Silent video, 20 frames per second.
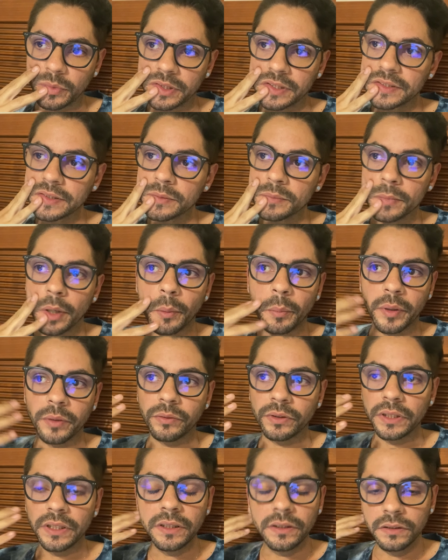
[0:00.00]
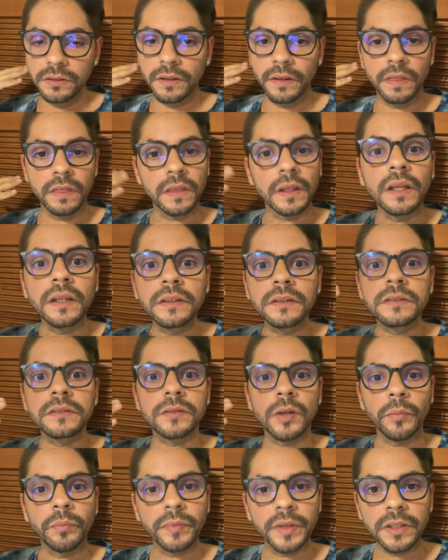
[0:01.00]
"Listen, mom, I really think
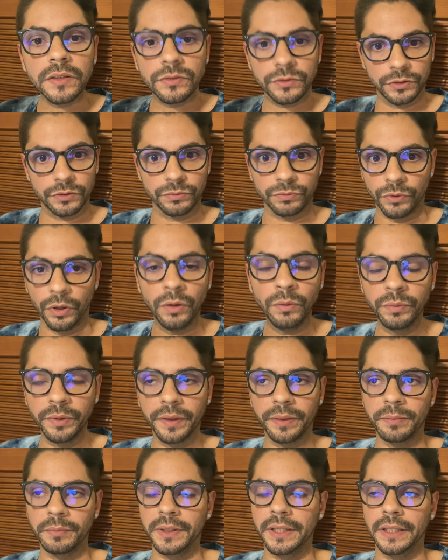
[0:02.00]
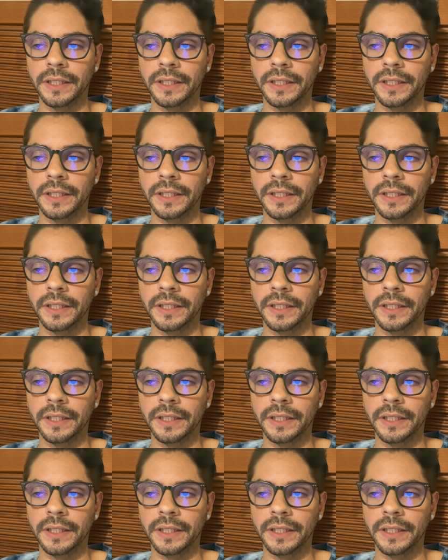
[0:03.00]
something's wrong with me,